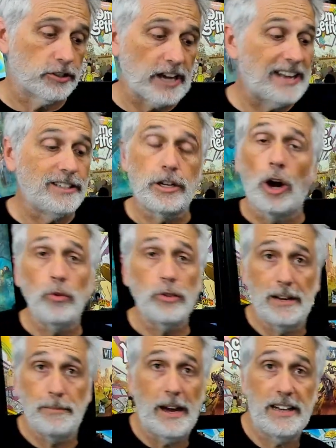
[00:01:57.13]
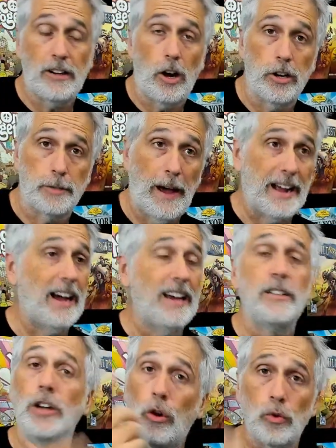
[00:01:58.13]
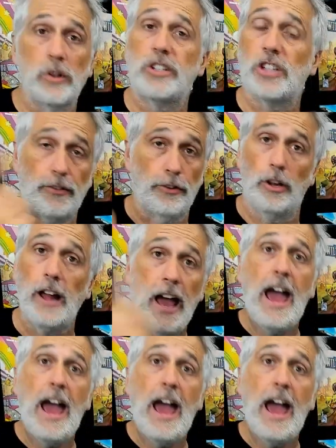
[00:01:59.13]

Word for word: I don't get my cards back. I don't reshuffle